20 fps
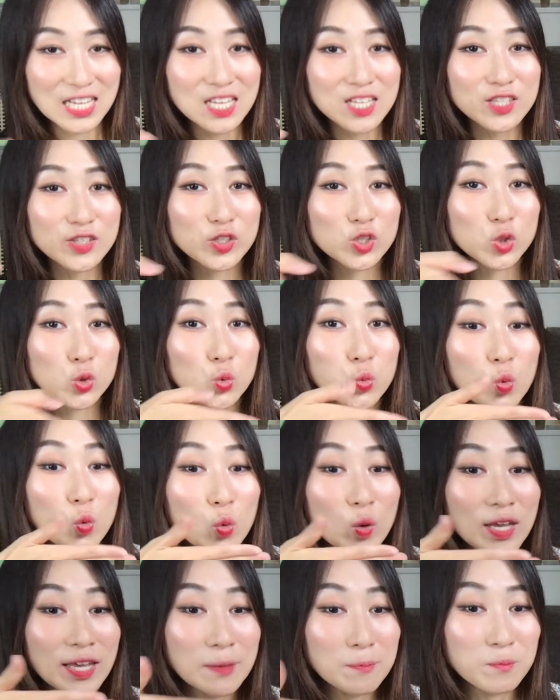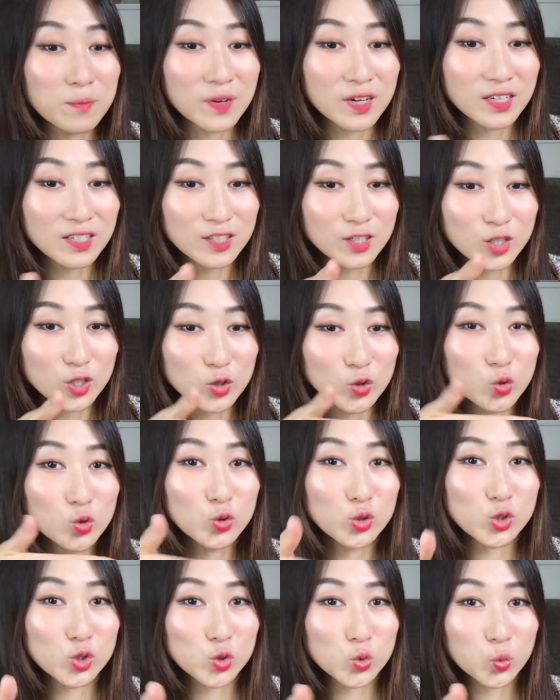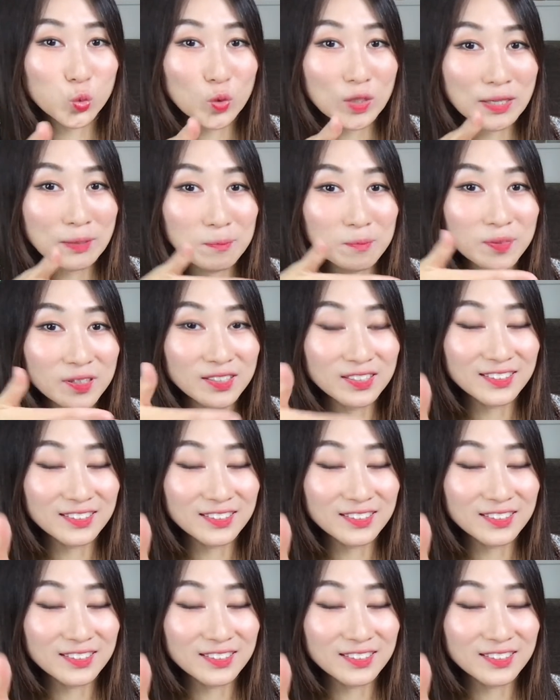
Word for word: sweep, you sweep